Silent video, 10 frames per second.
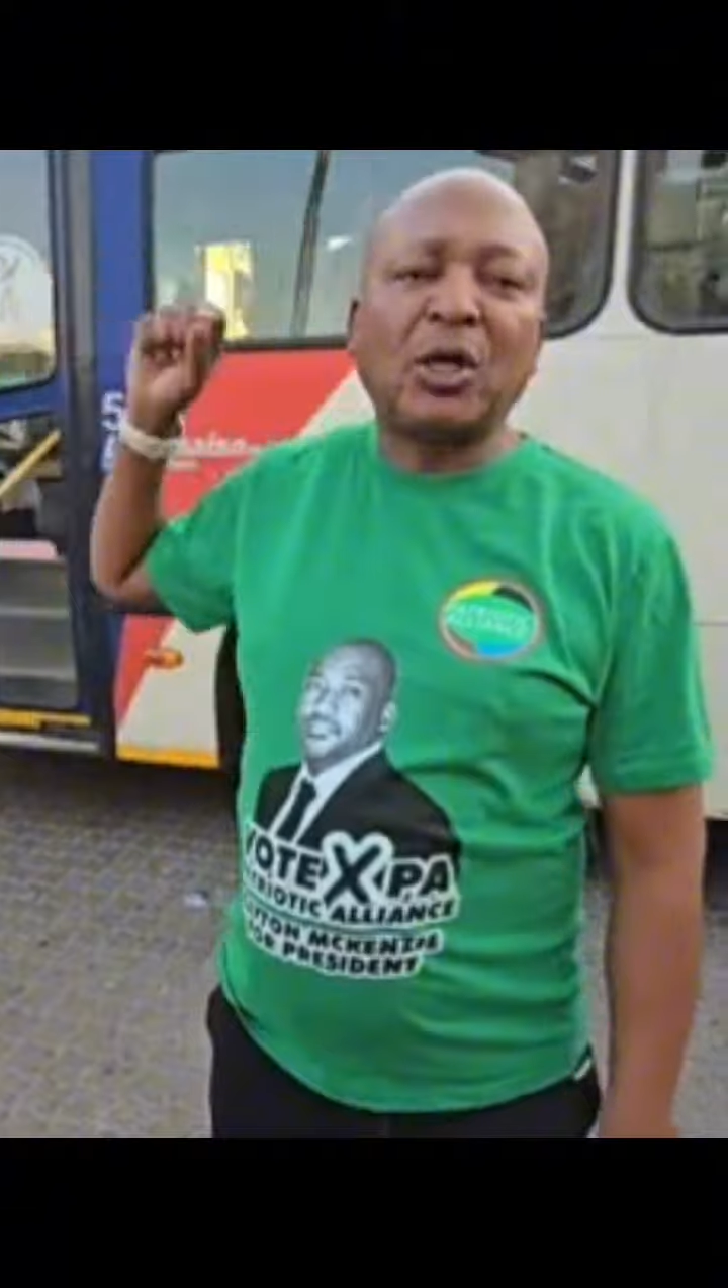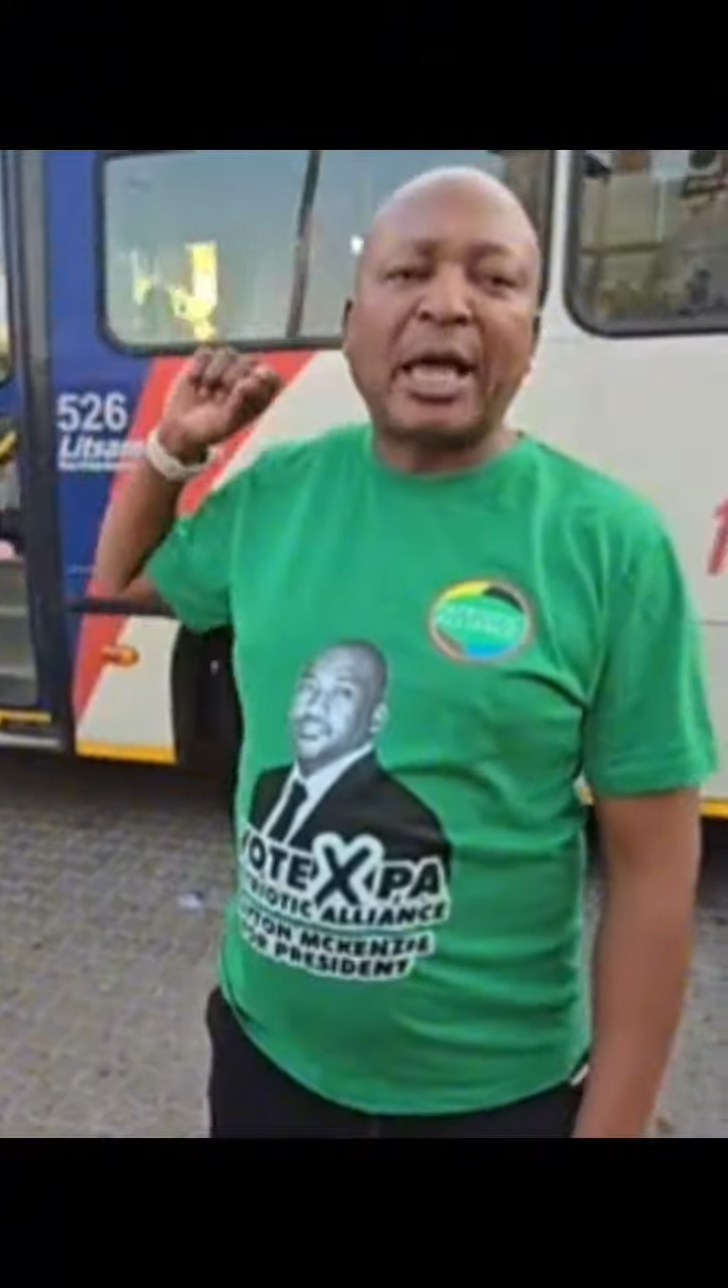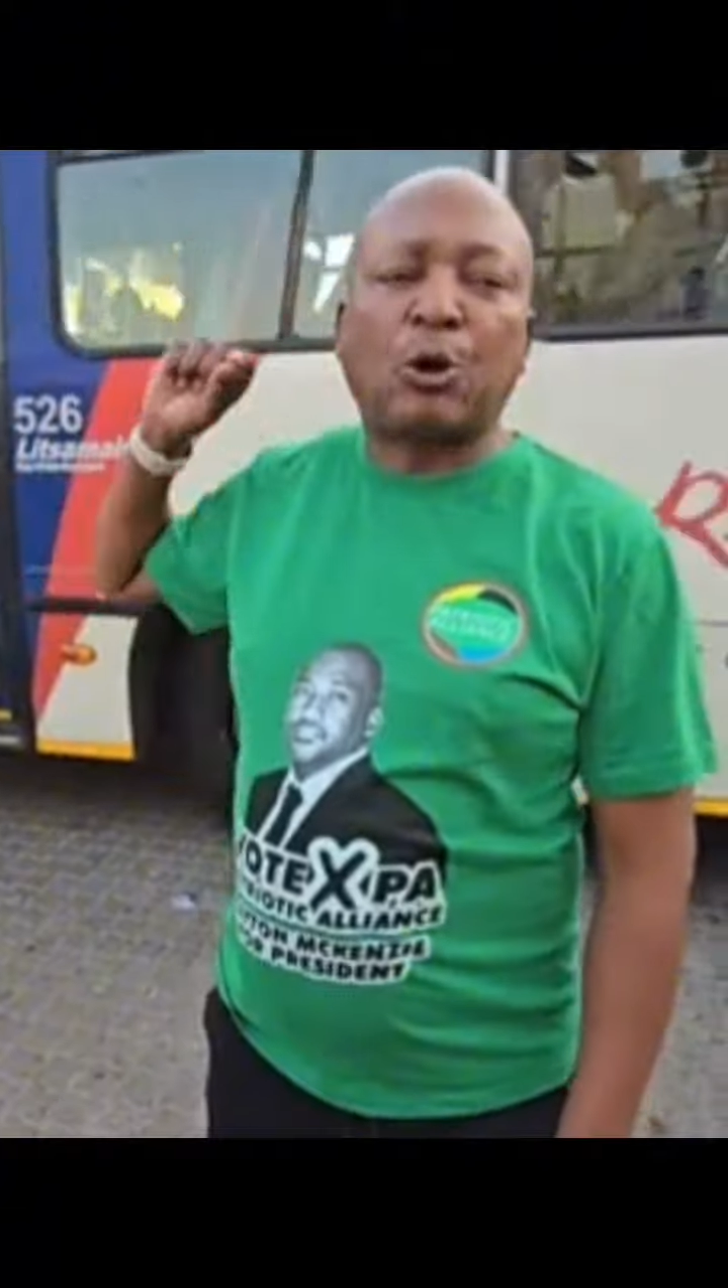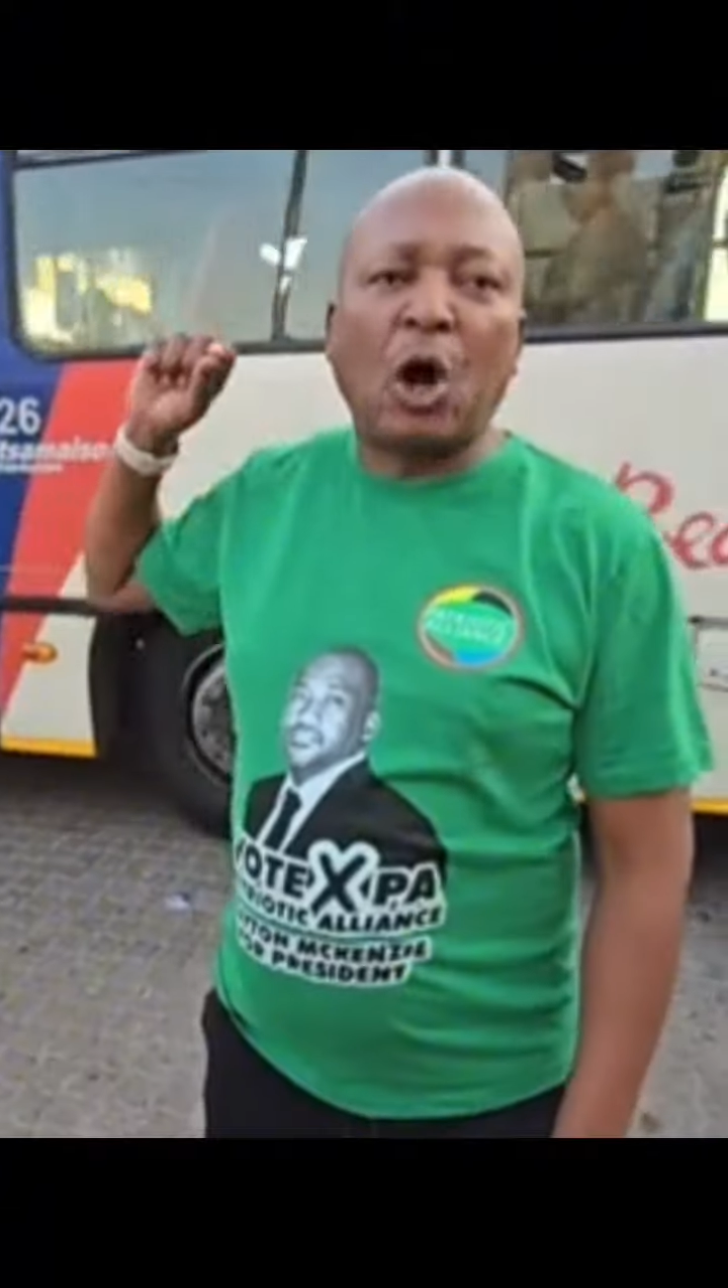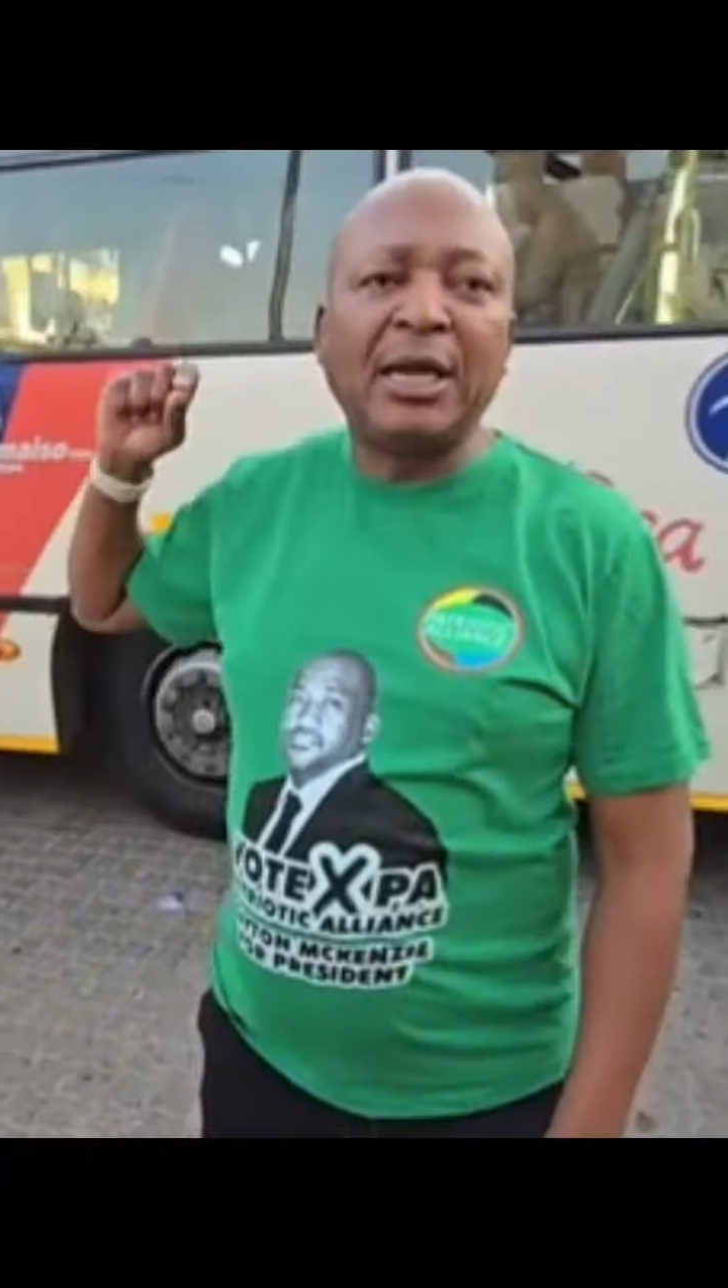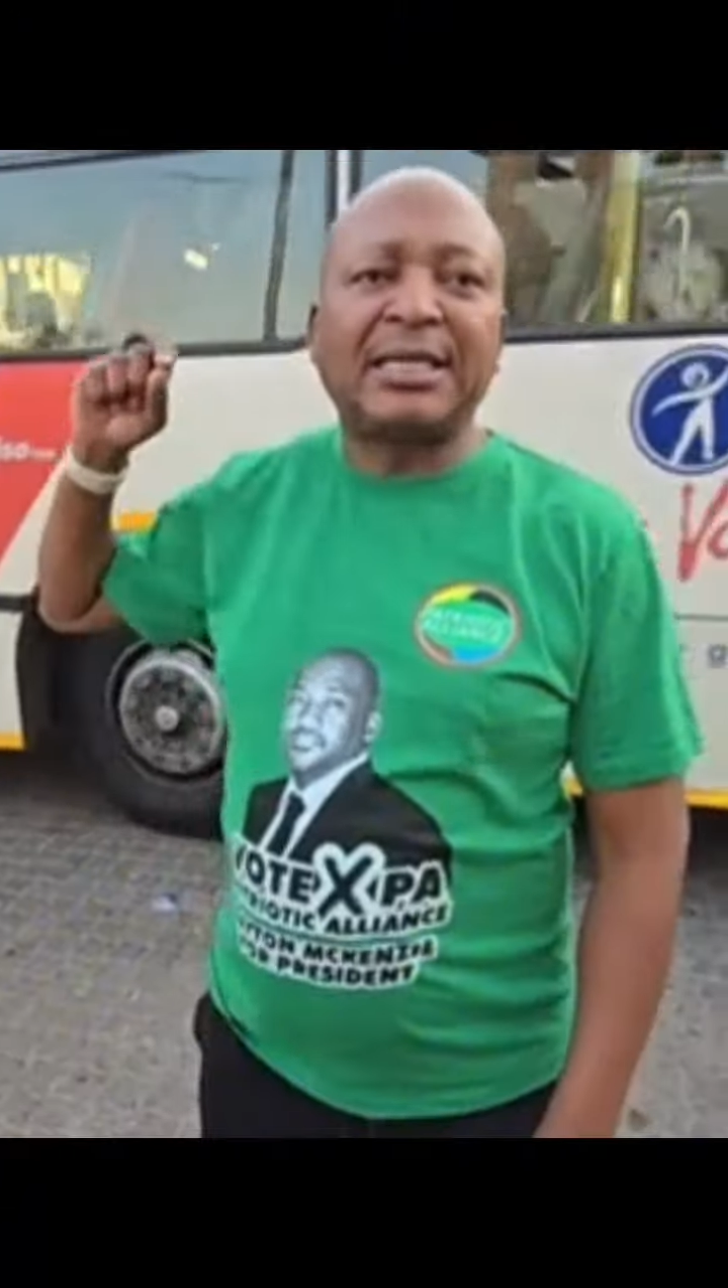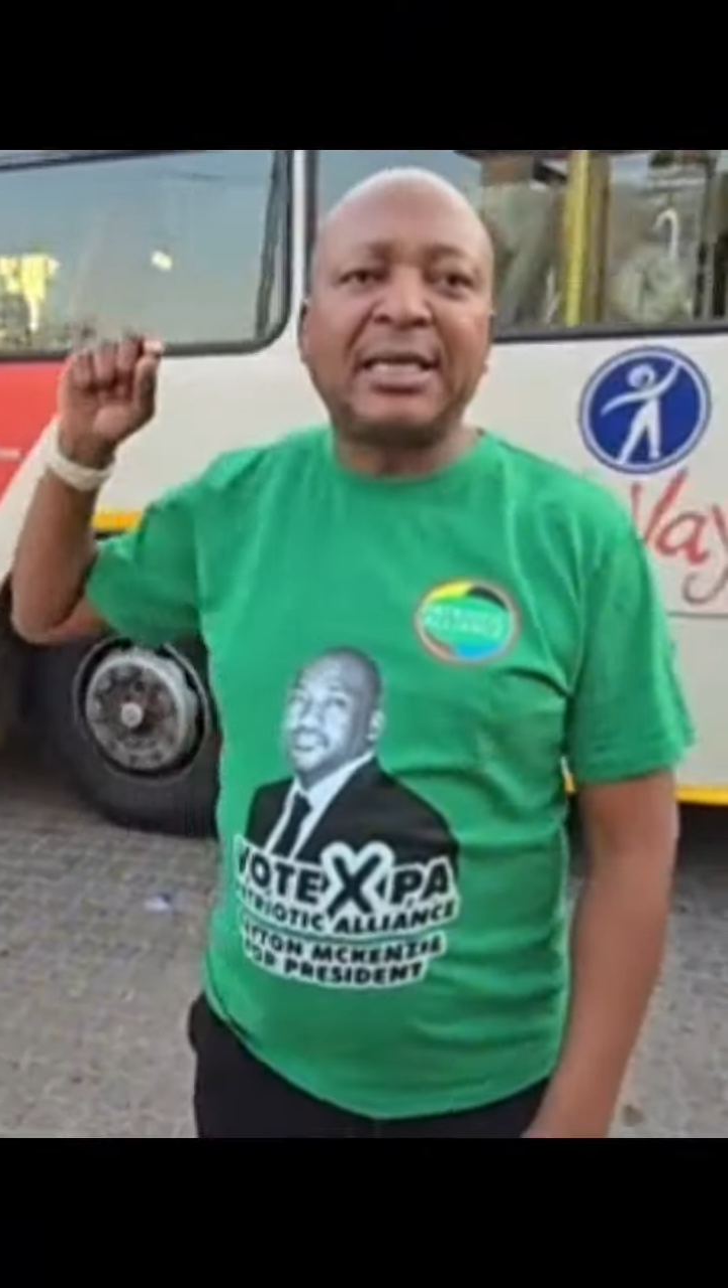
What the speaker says: they call it